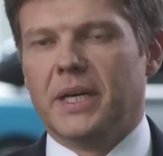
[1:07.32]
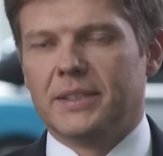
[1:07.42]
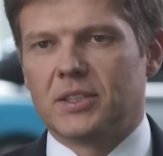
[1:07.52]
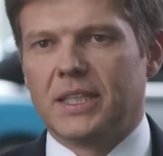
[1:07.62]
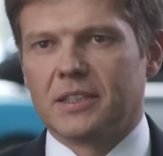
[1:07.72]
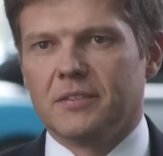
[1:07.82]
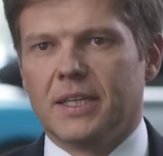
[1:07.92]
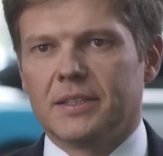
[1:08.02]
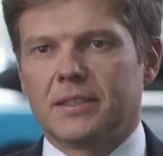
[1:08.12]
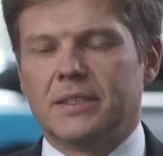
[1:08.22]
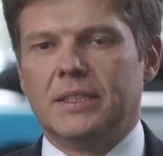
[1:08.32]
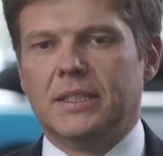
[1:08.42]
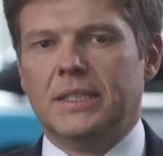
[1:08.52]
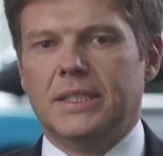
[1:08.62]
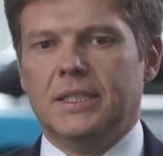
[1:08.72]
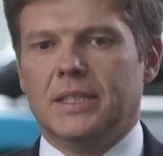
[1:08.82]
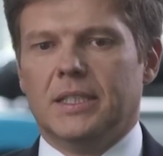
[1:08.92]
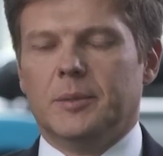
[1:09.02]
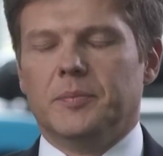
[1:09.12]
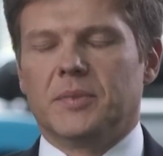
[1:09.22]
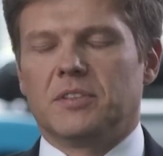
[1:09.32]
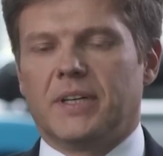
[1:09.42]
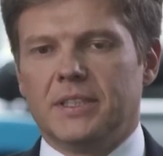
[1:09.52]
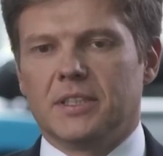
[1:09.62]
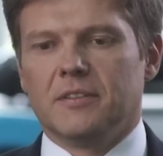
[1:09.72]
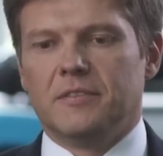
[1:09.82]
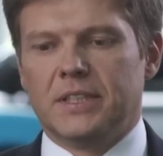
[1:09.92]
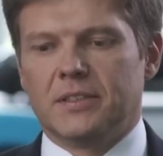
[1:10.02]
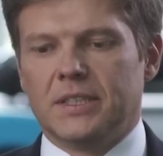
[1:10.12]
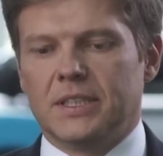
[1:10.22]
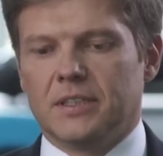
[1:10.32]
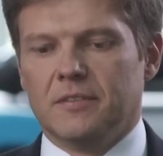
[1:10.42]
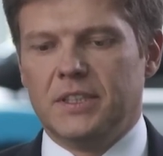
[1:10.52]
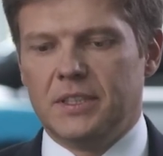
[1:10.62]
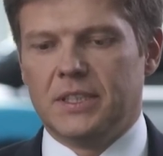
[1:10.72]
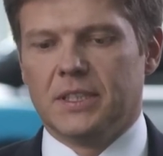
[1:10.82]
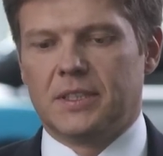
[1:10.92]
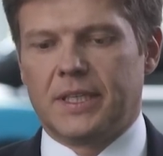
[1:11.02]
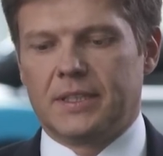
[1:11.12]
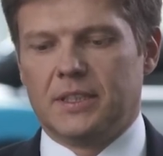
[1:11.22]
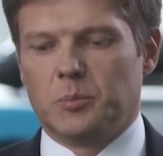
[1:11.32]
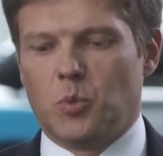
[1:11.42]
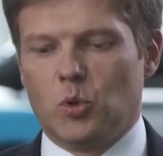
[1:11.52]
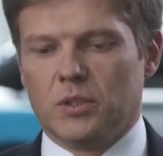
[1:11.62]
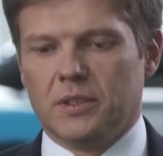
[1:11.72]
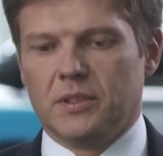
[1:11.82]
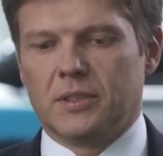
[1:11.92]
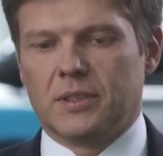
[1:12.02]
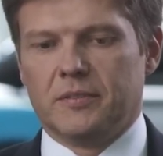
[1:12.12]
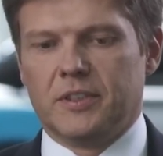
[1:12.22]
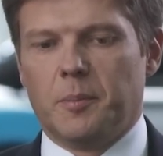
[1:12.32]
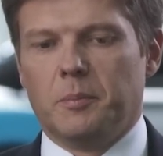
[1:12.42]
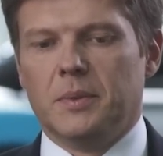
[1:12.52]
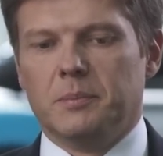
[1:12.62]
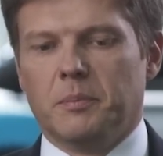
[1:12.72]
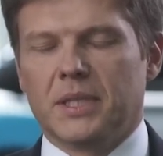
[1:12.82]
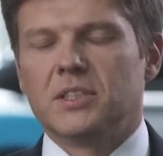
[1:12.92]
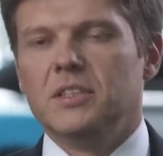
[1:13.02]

New, it is turbocharged in the basic model as well as in the S version. The second major